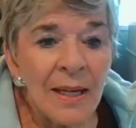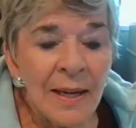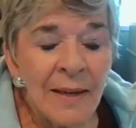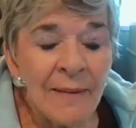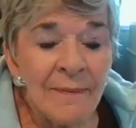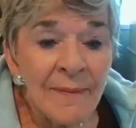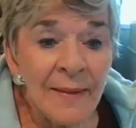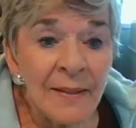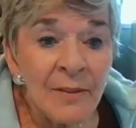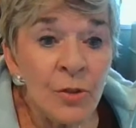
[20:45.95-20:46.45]

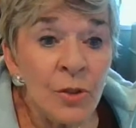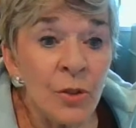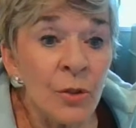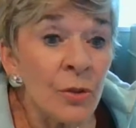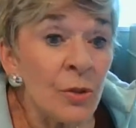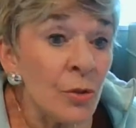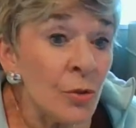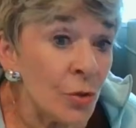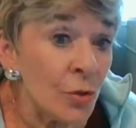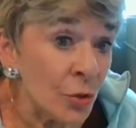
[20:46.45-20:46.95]
And then she'd
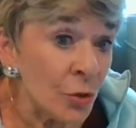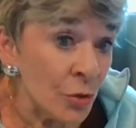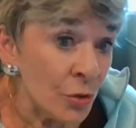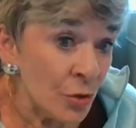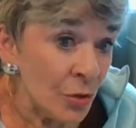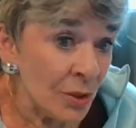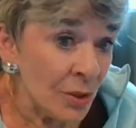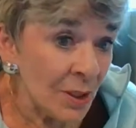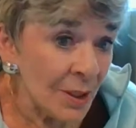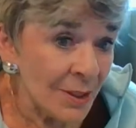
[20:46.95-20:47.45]
go to
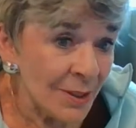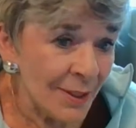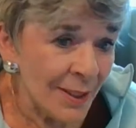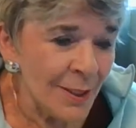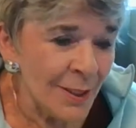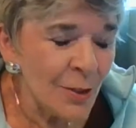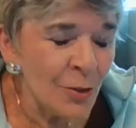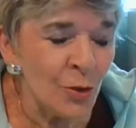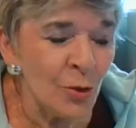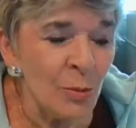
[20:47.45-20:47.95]
church the next day
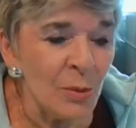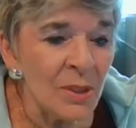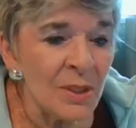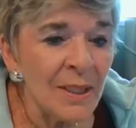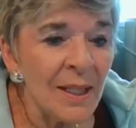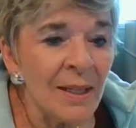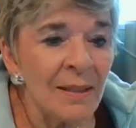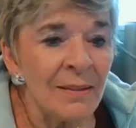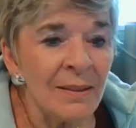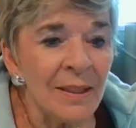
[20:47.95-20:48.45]
because she was
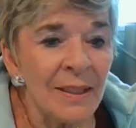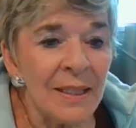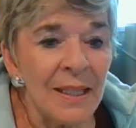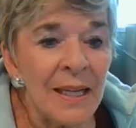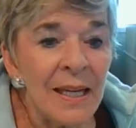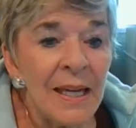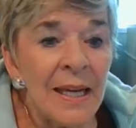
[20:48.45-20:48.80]
Catholic,